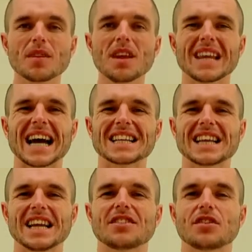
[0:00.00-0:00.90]
that
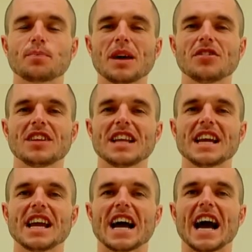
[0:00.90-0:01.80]
is
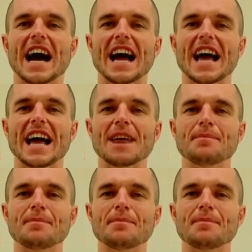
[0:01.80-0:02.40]
especially a